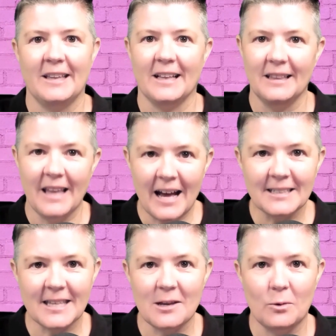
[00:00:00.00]
The
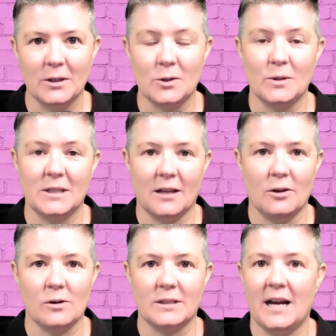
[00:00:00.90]
last thing you want to do is get
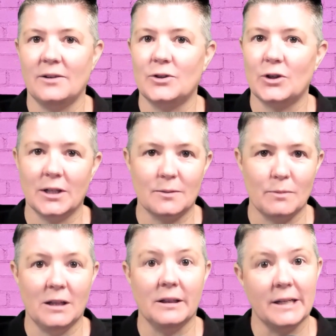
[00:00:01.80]
locked out. Trust
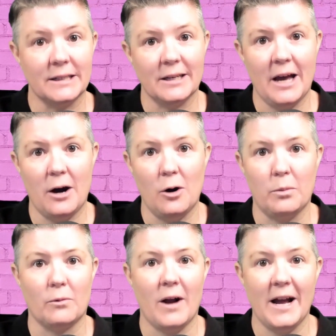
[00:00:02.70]
me, LinkedIn
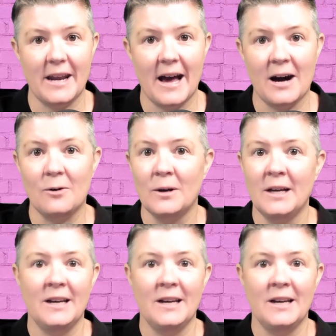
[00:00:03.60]
help right now.